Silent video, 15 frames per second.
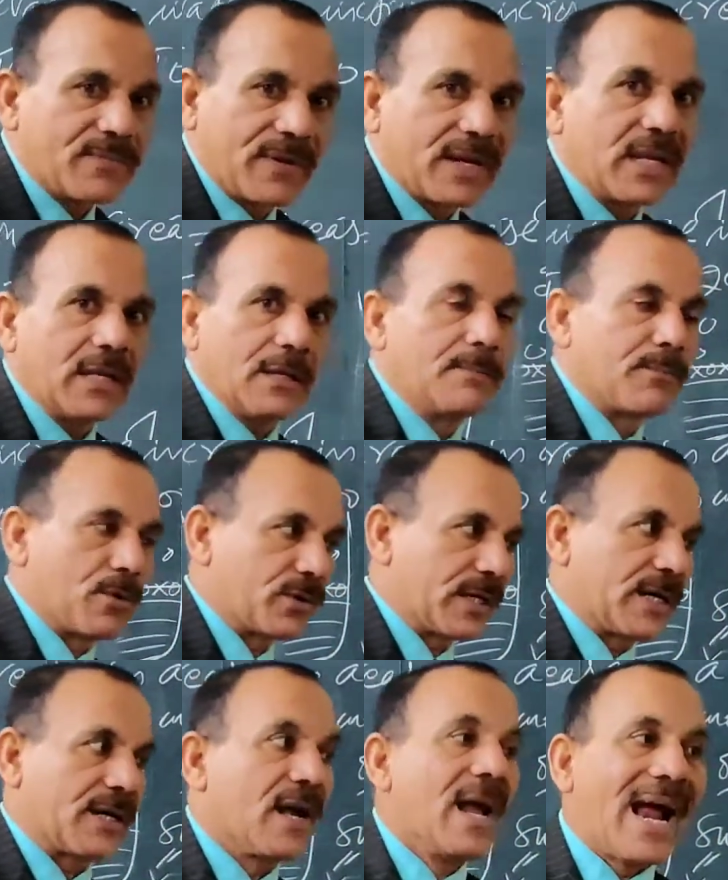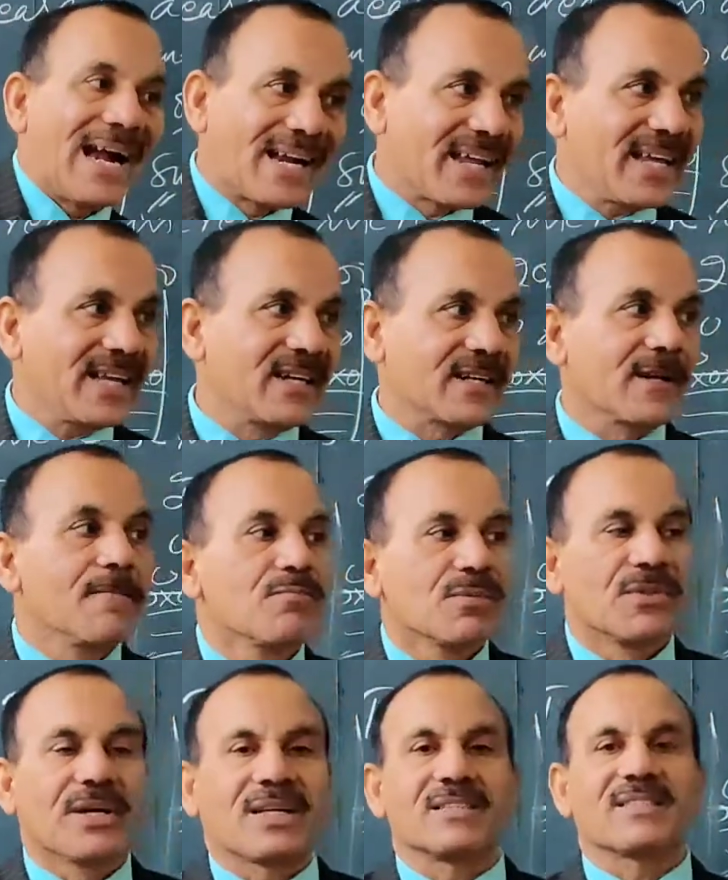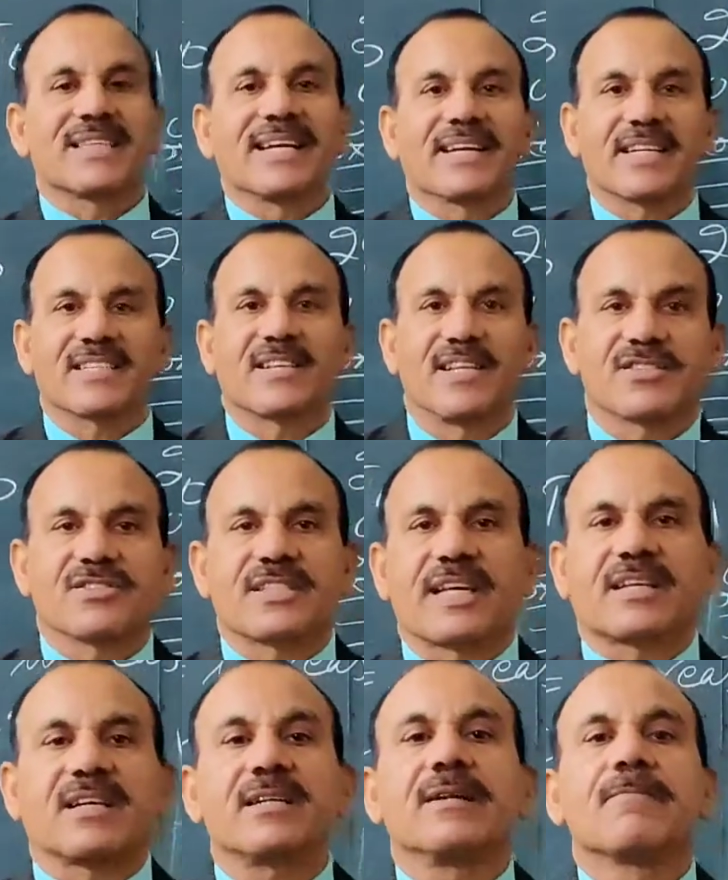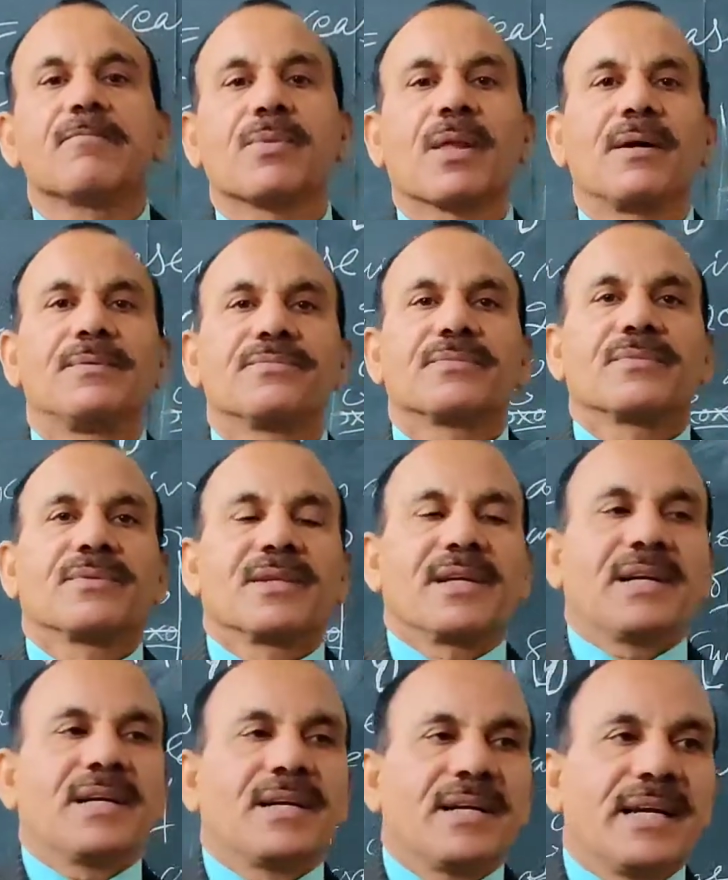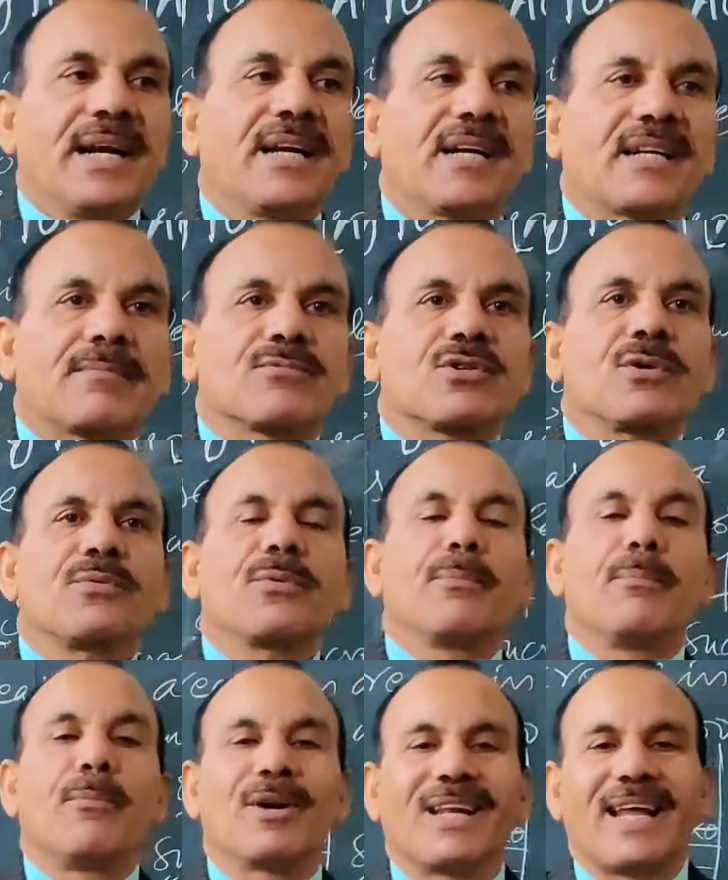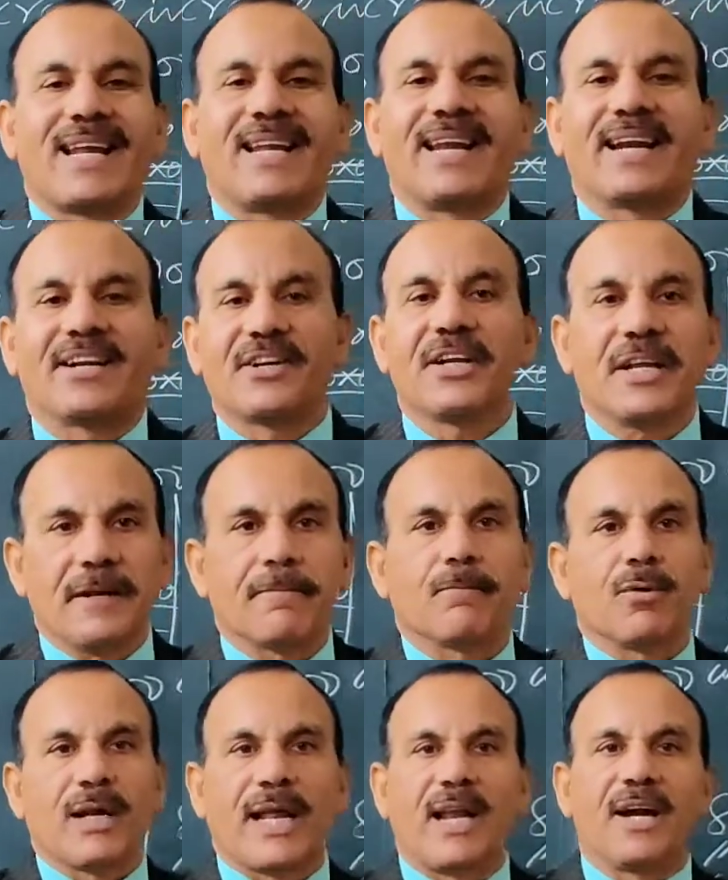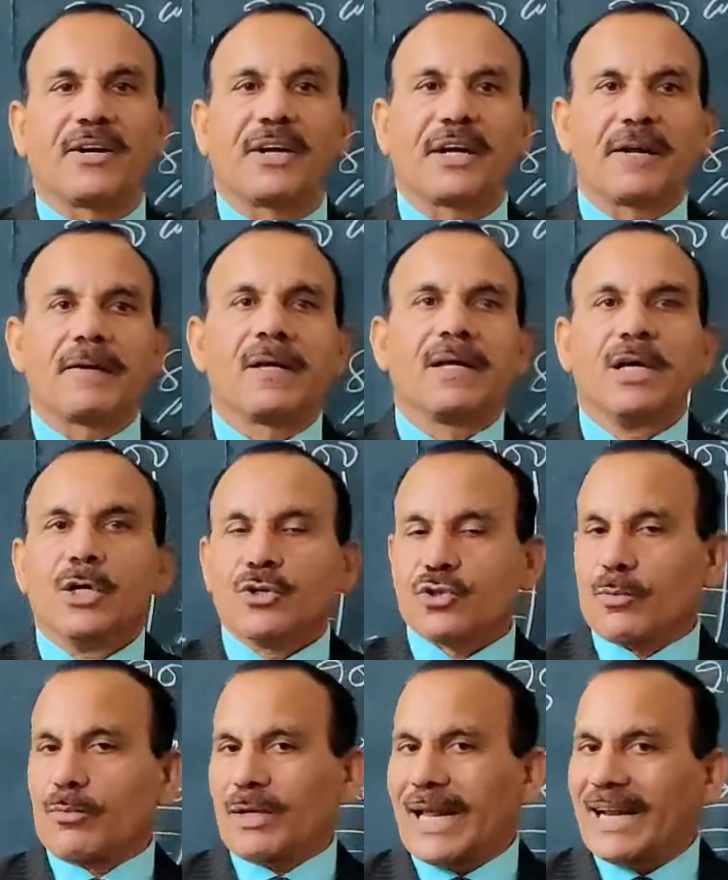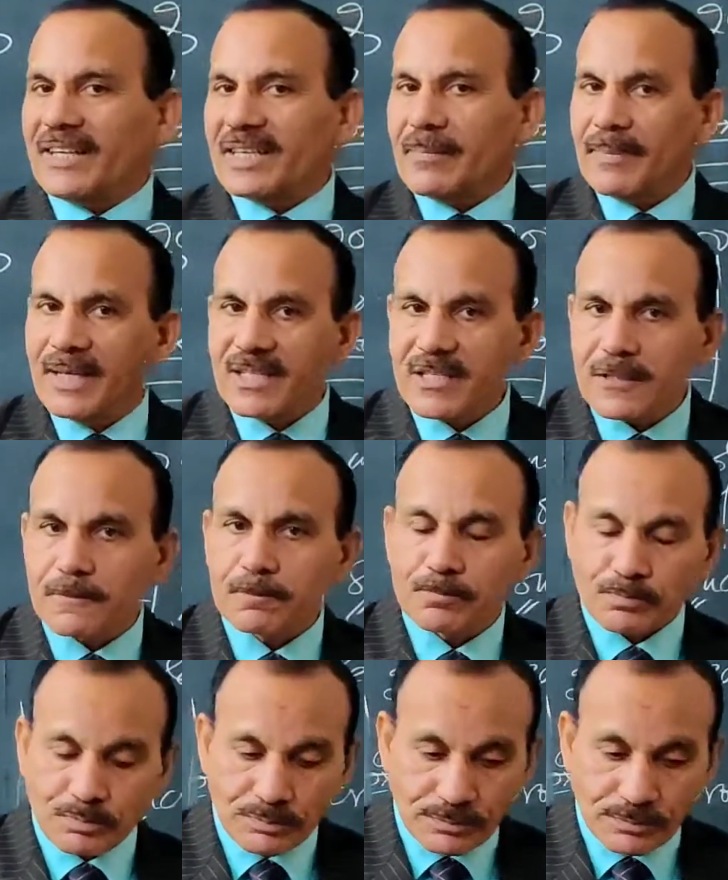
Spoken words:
very important. And here the concentration is taken in terms of molality. Molality. So molality means